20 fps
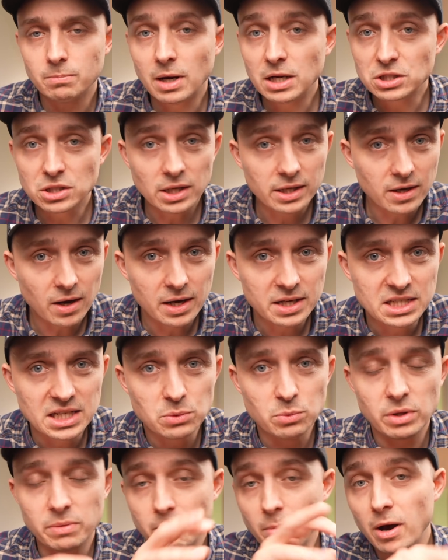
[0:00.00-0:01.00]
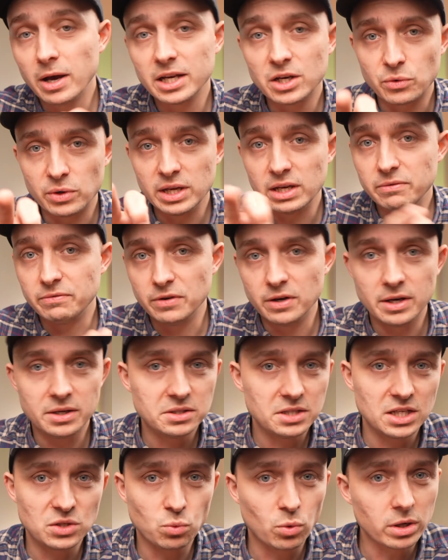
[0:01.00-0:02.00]
much like I did with my grid
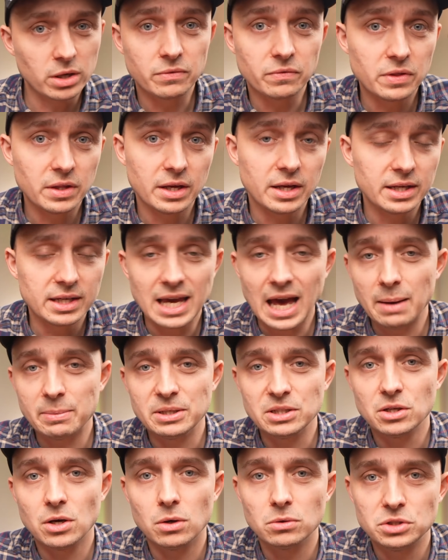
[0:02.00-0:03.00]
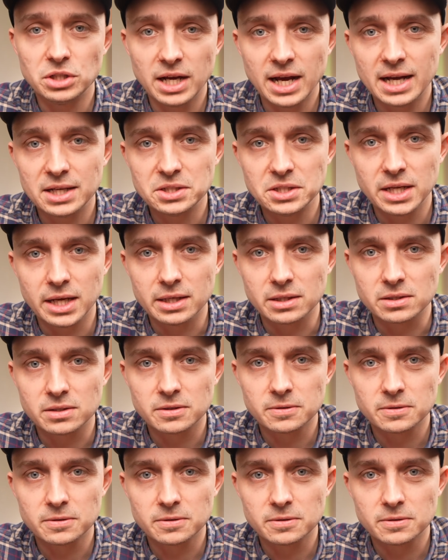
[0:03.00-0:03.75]
versus one of the cabin culture hashtags.